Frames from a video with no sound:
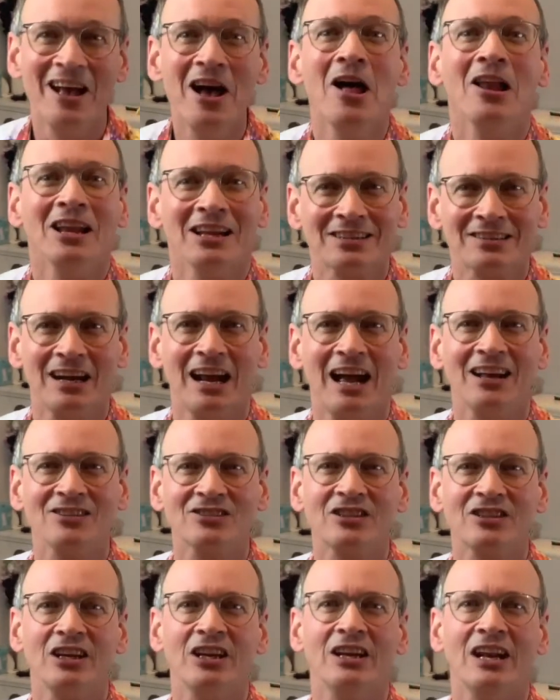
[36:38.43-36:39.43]
Listen, I'll
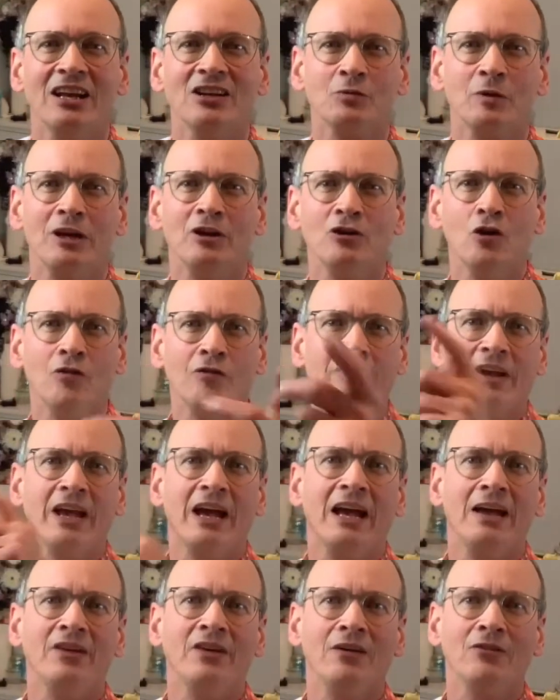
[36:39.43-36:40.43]
see you next week. Don't forget,
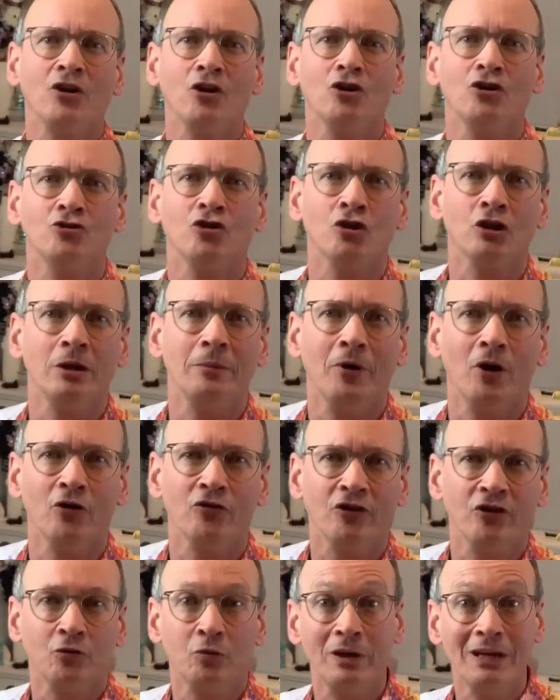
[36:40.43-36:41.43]
if you haven't got the juggling balls
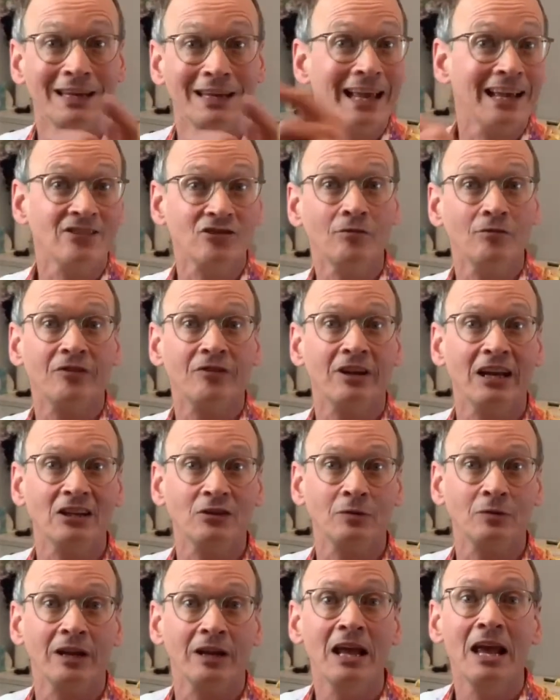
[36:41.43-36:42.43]
this week, get some for next
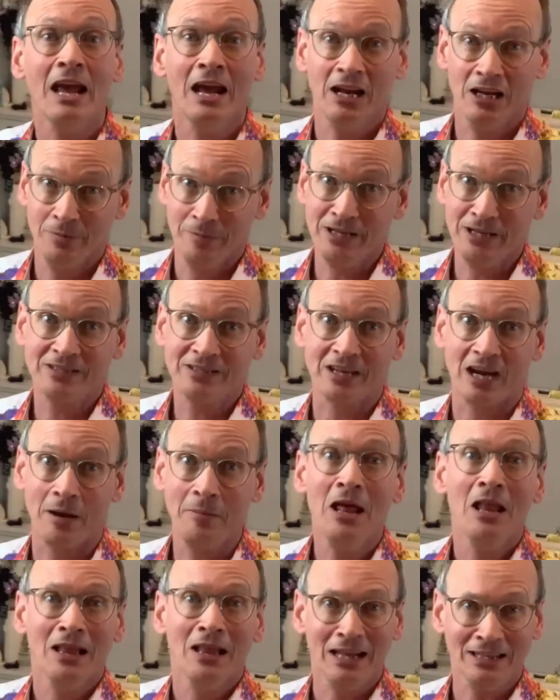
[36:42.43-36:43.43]
week. In the meantime,
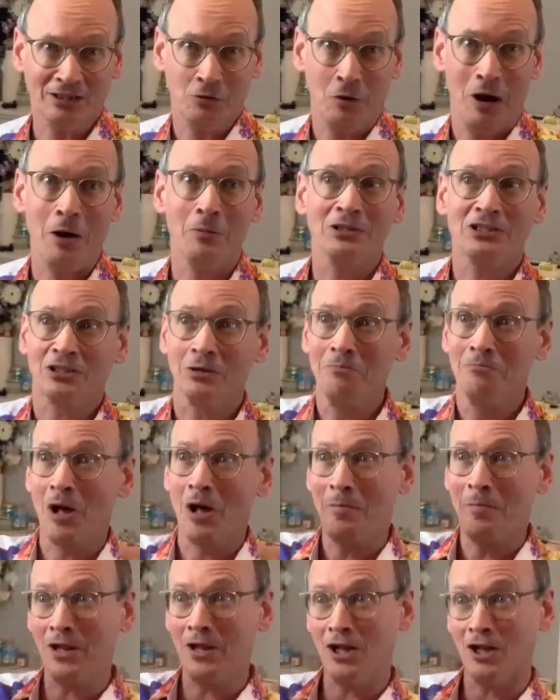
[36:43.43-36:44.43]
let's go out with some
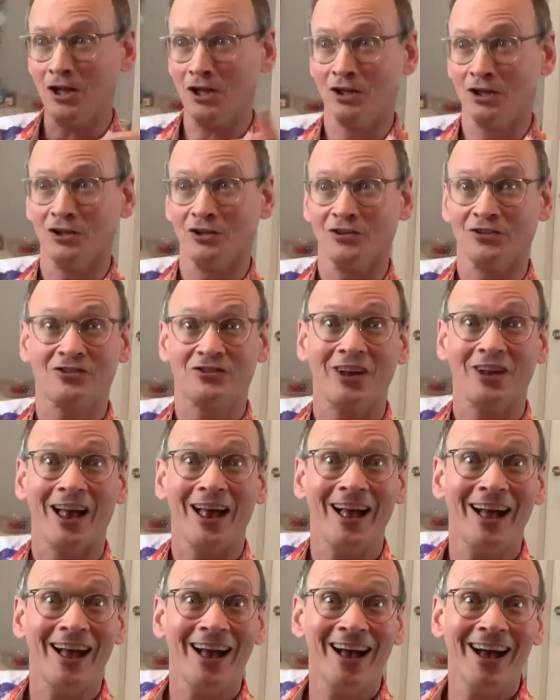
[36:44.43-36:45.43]
bubbles.
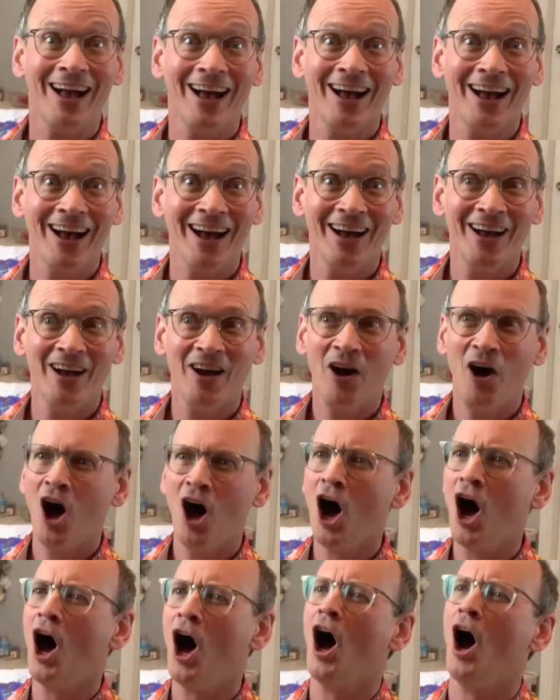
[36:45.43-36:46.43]

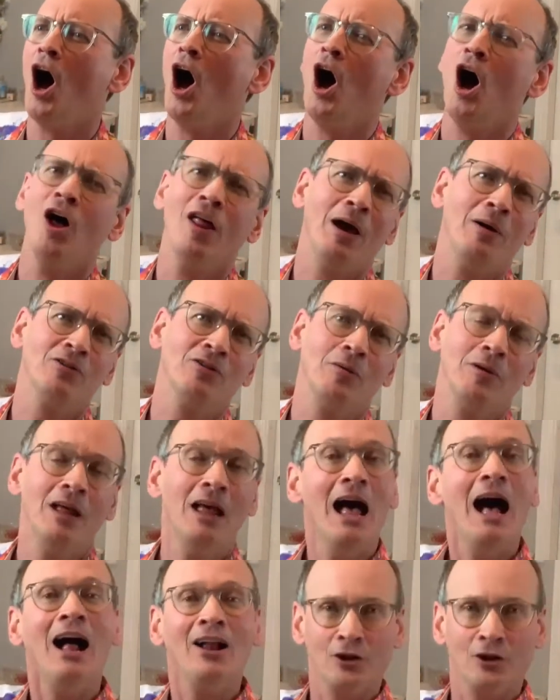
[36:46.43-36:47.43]

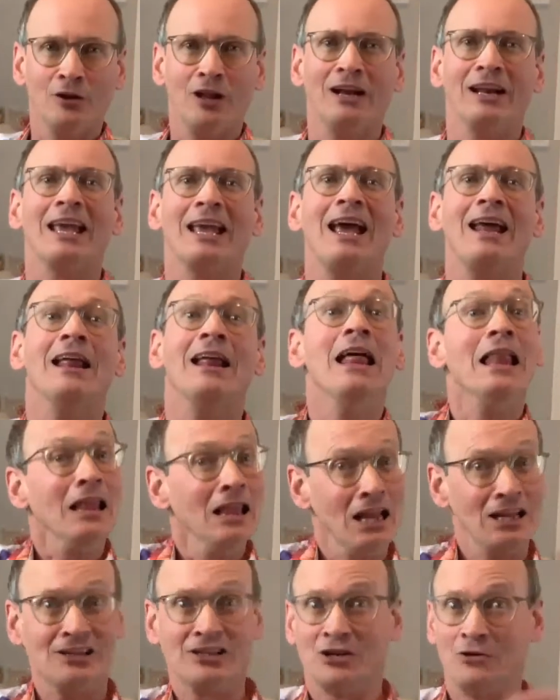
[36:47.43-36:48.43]
I'll do that again.
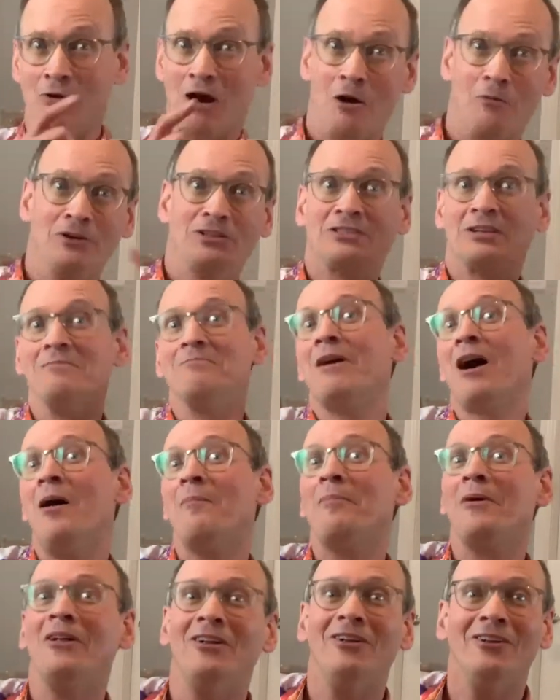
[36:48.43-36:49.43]
Let's go out with some
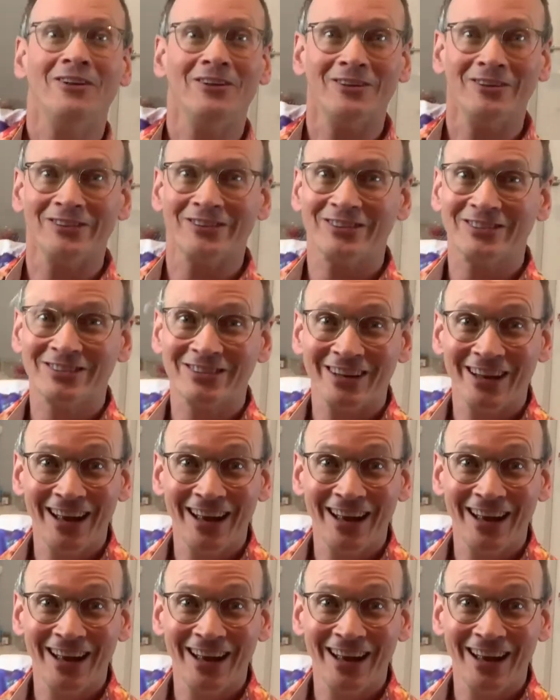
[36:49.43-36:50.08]
bubbles.